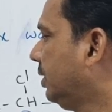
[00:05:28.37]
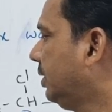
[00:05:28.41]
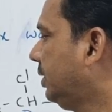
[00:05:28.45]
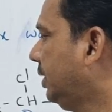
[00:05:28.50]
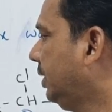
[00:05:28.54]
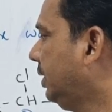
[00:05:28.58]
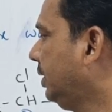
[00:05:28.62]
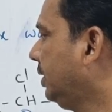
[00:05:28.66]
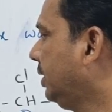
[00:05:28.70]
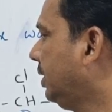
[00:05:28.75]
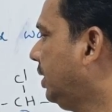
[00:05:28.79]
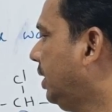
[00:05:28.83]

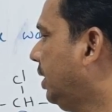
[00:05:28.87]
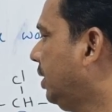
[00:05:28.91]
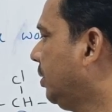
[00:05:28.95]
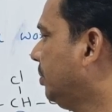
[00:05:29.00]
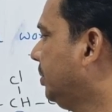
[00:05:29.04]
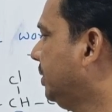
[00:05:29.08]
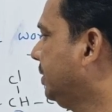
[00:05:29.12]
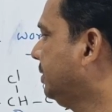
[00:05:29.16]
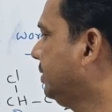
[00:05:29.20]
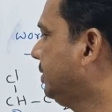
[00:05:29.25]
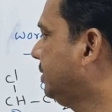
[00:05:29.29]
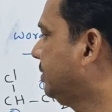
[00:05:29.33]
10
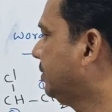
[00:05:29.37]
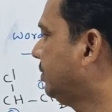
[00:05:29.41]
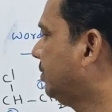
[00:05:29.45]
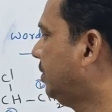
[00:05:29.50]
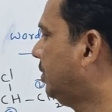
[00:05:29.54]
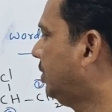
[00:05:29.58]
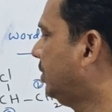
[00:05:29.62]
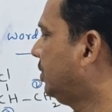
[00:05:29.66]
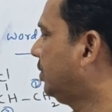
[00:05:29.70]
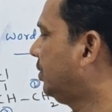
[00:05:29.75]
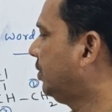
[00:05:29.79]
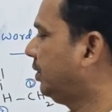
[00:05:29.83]
carbons,
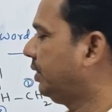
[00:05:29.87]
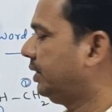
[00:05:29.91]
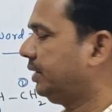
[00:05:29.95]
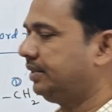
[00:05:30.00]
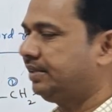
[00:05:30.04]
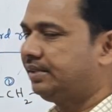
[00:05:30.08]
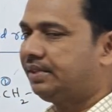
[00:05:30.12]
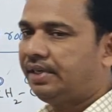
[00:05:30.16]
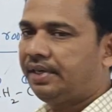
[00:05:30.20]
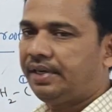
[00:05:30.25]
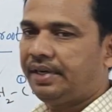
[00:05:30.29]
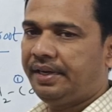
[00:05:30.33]
word root
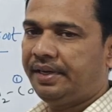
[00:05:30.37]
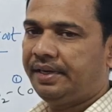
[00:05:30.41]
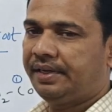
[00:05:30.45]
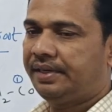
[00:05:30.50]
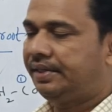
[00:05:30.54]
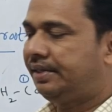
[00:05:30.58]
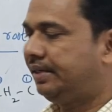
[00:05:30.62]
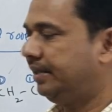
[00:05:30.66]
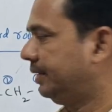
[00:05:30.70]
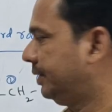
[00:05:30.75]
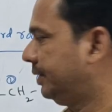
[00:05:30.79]
is the dec.